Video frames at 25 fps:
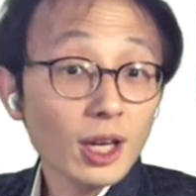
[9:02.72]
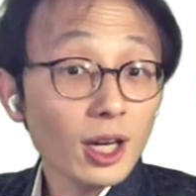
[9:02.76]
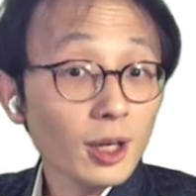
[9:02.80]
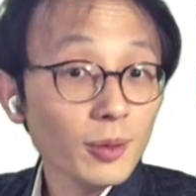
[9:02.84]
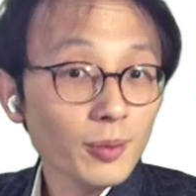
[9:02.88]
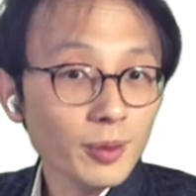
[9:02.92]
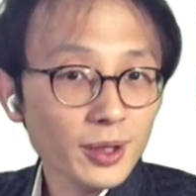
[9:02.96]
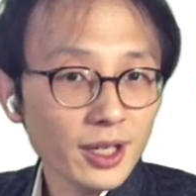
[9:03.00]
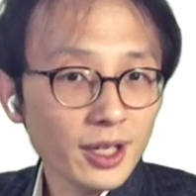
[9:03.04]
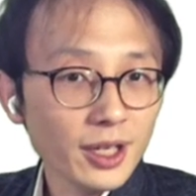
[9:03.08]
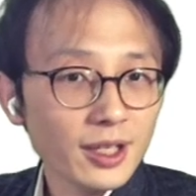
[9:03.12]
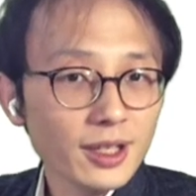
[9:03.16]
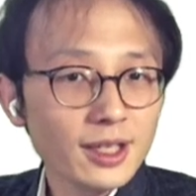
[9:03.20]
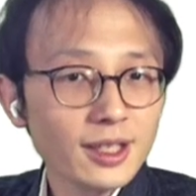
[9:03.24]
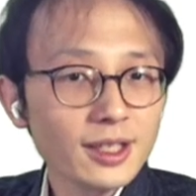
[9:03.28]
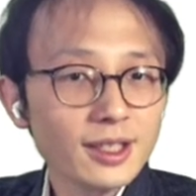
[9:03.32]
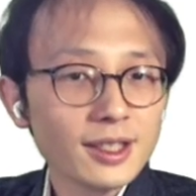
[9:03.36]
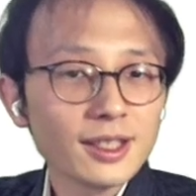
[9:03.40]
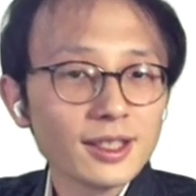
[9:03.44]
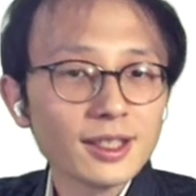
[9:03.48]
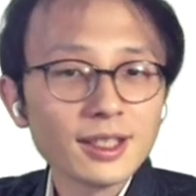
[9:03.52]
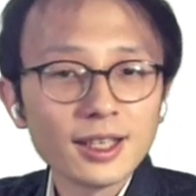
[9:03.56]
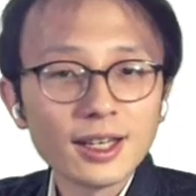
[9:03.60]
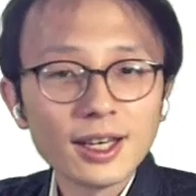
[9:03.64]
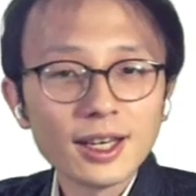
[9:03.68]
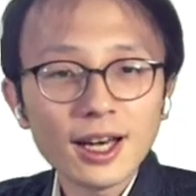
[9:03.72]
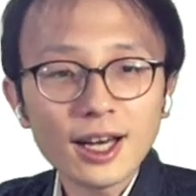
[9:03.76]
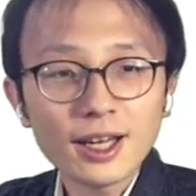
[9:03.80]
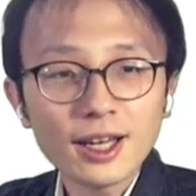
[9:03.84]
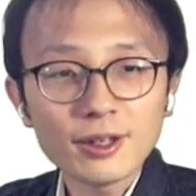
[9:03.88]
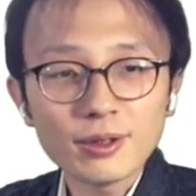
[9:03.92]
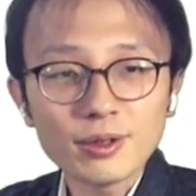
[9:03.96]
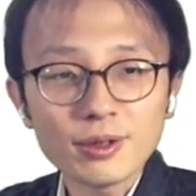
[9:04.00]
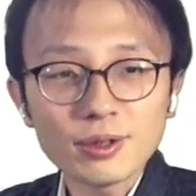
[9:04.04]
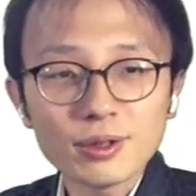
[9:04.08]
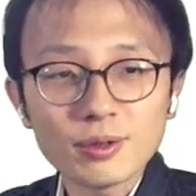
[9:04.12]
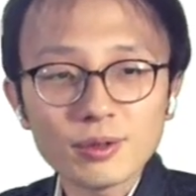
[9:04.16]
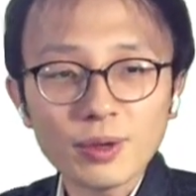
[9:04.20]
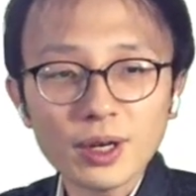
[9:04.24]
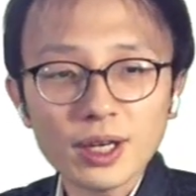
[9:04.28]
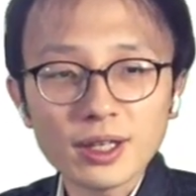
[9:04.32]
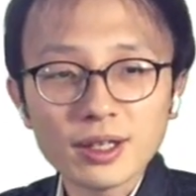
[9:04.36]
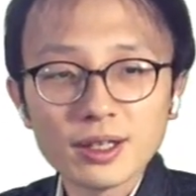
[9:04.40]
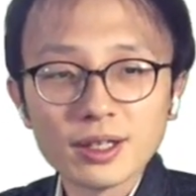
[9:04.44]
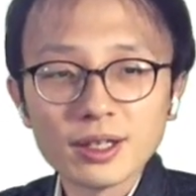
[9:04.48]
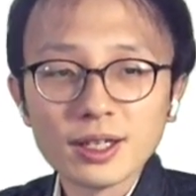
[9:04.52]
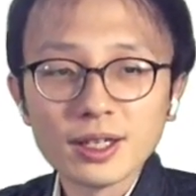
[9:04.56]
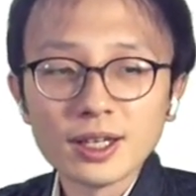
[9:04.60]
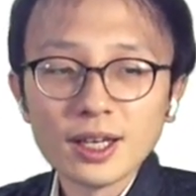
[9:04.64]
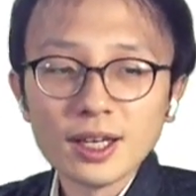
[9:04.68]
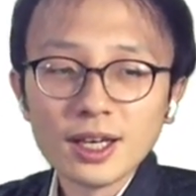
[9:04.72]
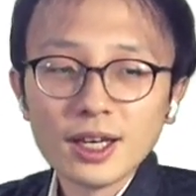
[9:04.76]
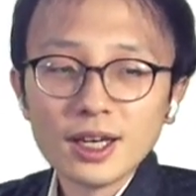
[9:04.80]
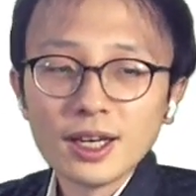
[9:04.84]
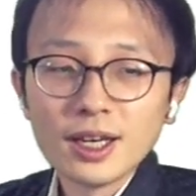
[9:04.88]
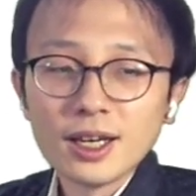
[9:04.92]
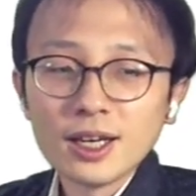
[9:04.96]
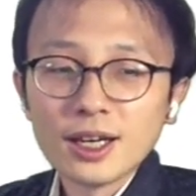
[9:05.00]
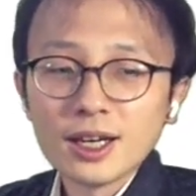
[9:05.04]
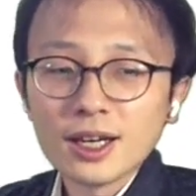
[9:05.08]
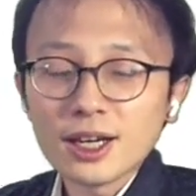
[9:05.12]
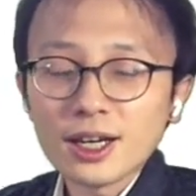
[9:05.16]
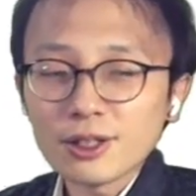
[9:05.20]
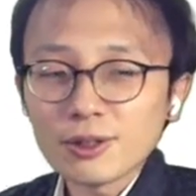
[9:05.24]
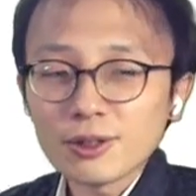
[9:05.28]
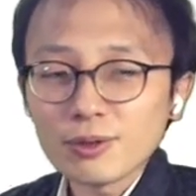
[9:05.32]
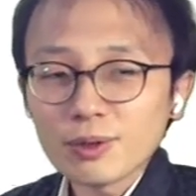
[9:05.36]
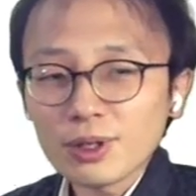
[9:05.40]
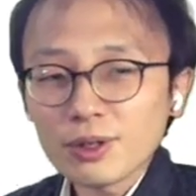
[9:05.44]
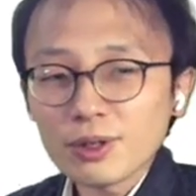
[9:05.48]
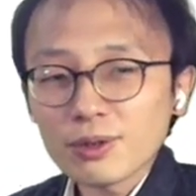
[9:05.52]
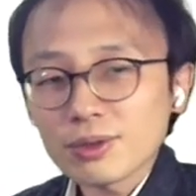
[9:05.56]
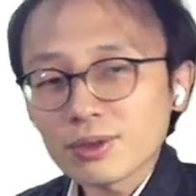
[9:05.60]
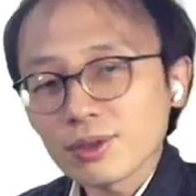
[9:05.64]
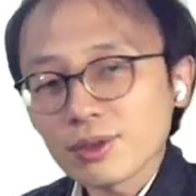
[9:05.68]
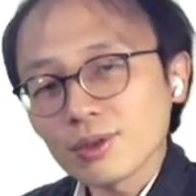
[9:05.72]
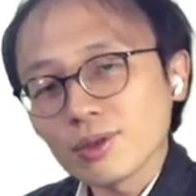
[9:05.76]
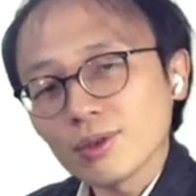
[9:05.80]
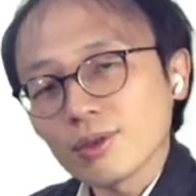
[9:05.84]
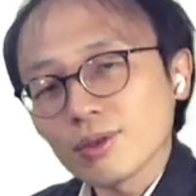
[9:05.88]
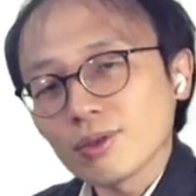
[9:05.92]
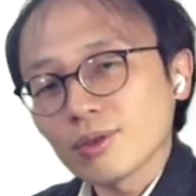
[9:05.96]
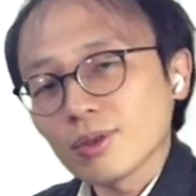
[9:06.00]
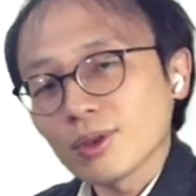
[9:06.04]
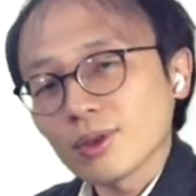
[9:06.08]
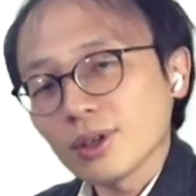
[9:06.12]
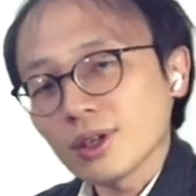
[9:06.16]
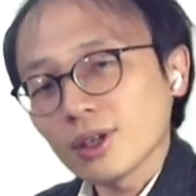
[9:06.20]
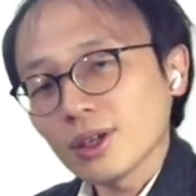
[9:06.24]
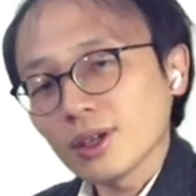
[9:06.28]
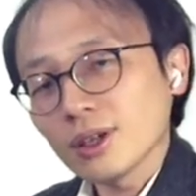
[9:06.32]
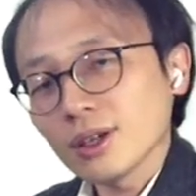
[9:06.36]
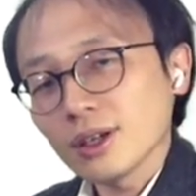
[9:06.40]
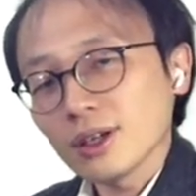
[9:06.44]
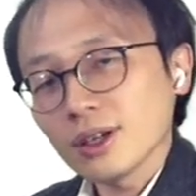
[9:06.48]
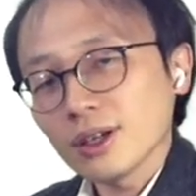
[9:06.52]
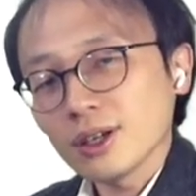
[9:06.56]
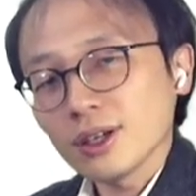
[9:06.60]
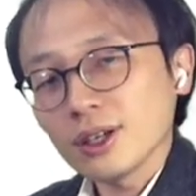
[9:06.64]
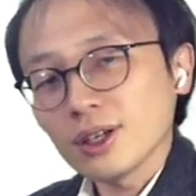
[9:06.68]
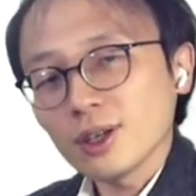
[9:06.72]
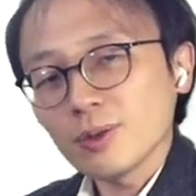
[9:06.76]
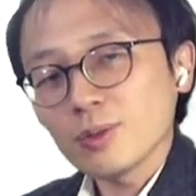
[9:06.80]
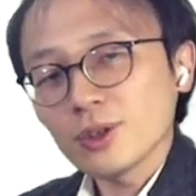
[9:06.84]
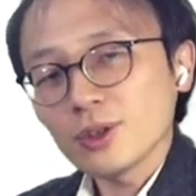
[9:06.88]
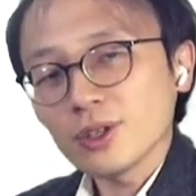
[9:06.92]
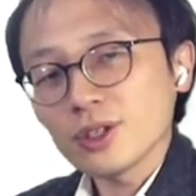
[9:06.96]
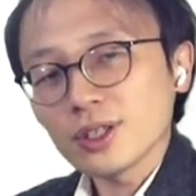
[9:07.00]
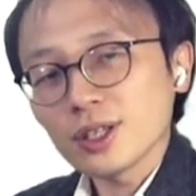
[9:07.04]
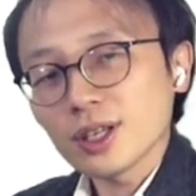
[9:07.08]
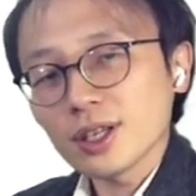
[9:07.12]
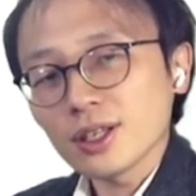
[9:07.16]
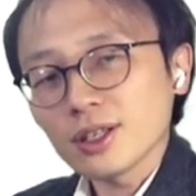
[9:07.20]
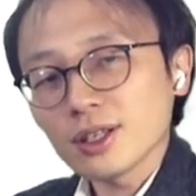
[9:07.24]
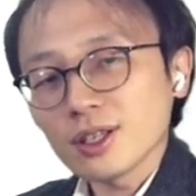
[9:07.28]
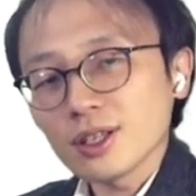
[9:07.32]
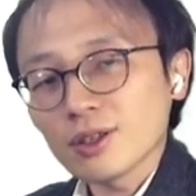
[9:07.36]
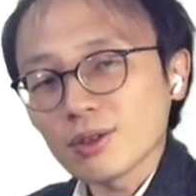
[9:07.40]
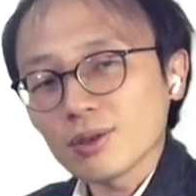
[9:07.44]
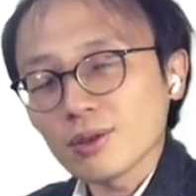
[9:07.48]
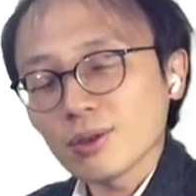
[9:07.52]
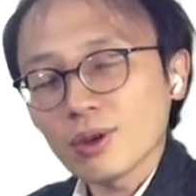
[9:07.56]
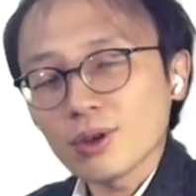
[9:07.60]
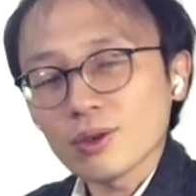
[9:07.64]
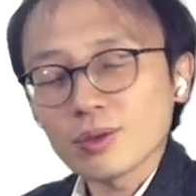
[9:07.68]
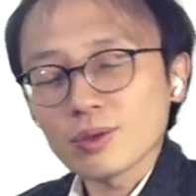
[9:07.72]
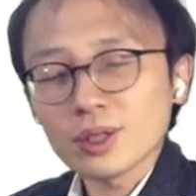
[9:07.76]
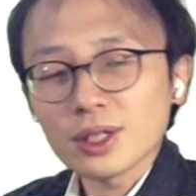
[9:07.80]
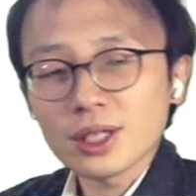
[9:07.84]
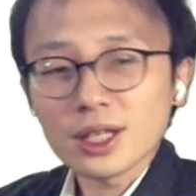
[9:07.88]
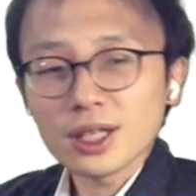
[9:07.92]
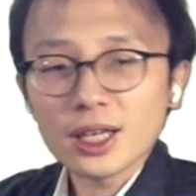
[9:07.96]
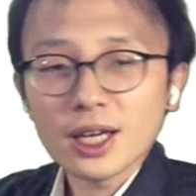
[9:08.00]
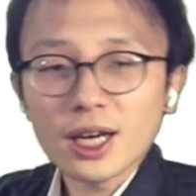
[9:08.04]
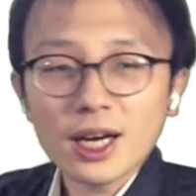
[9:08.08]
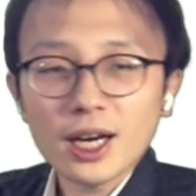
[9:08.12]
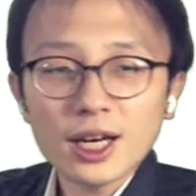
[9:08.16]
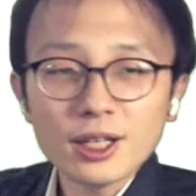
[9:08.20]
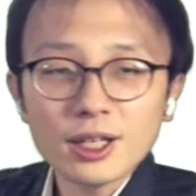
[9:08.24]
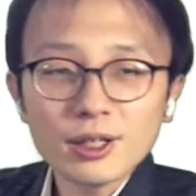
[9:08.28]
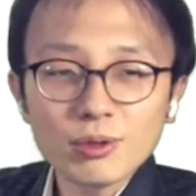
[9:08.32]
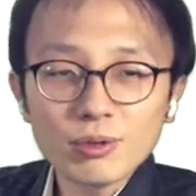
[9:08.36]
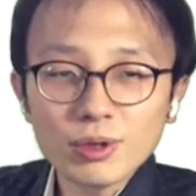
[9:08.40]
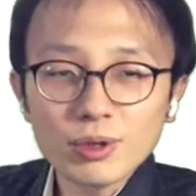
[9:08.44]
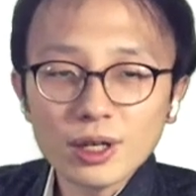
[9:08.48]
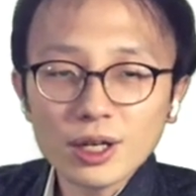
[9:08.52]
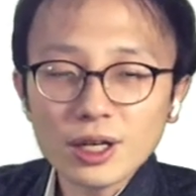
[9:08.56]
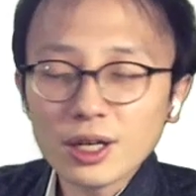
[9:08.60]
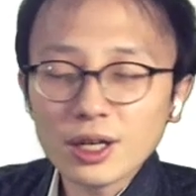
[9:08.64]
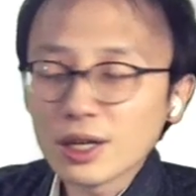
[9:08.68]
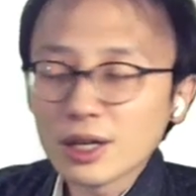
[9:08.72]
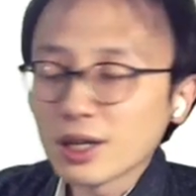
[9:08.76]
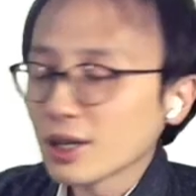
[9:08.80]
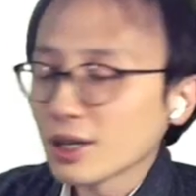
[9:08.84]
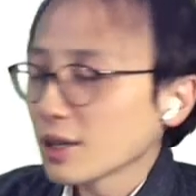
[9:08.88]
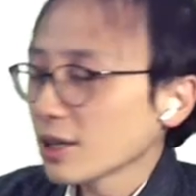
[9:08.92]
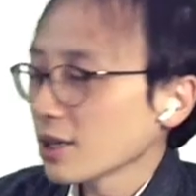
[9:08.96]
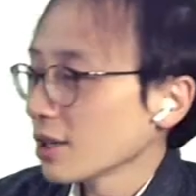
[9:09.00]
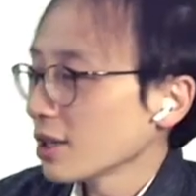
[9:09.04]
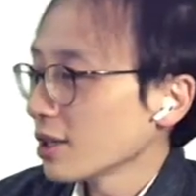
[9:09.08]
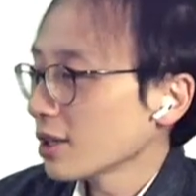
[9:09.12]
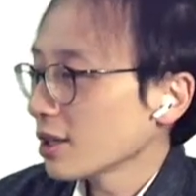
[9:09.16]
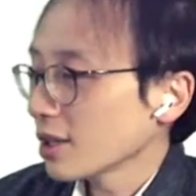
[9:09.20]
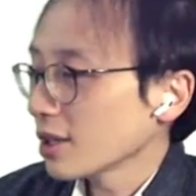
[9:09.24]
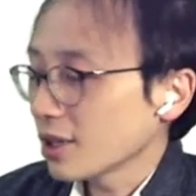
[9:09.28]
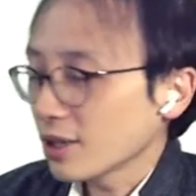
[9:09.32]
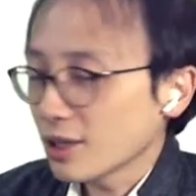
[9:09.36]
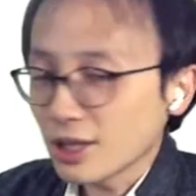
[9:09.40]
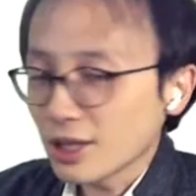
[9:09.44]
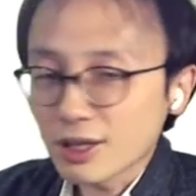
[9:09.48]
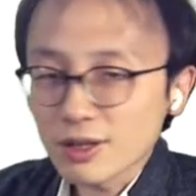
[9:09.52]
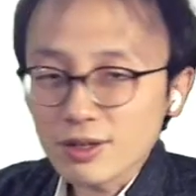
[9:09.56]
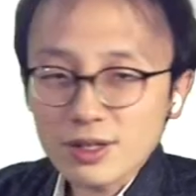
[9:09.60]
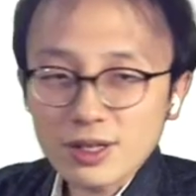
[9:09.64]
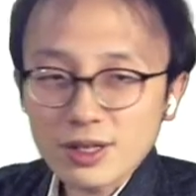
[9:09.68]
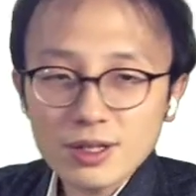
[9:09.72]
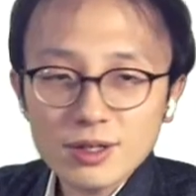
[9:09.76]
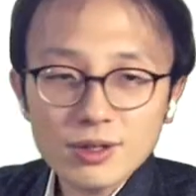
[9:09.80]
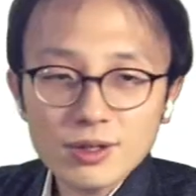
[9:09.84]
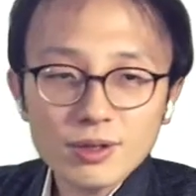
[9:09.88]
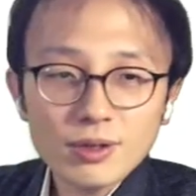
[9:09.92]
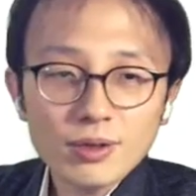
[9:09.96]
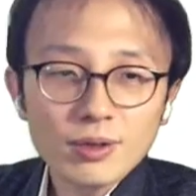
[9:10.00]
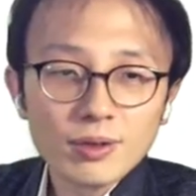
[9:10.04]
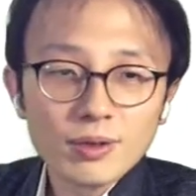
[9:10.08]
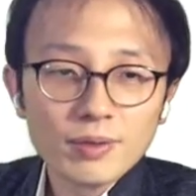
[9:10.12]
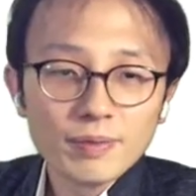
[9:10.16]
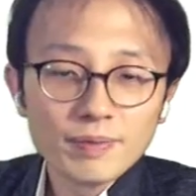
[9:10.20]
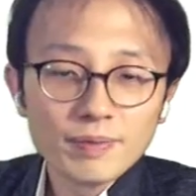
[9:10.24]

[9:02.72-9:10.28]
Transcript: eliminates unused weight. And we also represented all the hardware realization.